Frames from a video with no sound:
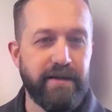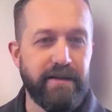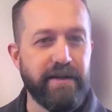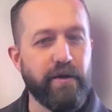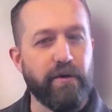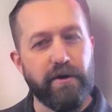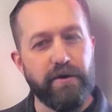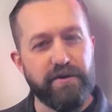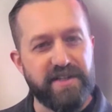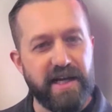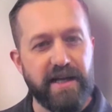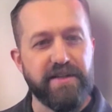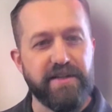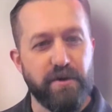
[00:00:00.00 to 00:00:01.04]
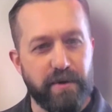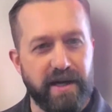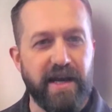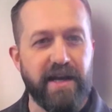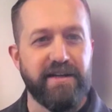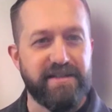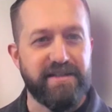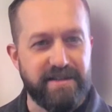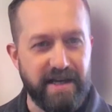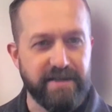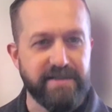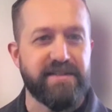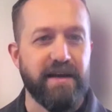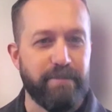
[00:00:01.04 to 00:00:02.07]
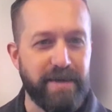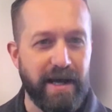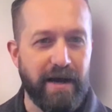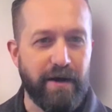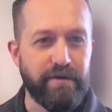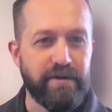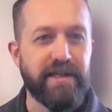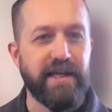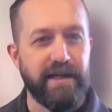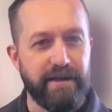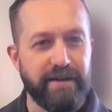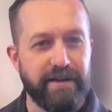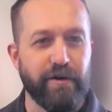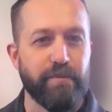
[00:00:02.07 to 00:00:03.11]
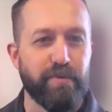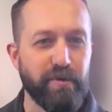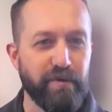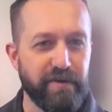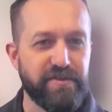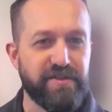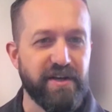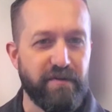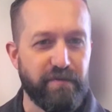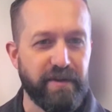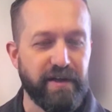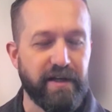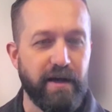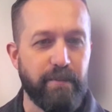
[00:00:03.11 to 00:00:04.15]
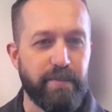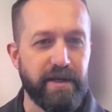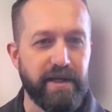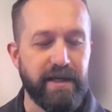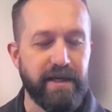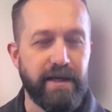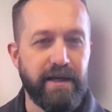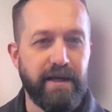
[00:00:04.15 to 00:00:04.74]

They don't understand it's okay to take a step down, get in there and prove yourself with the company.